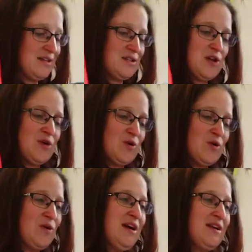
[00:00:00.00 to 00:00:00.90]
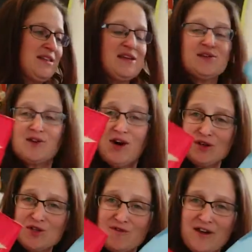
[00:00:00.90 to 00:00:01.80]
So these are
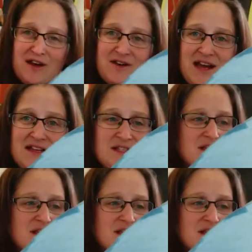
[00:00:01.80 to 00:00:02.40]
also fighter kites.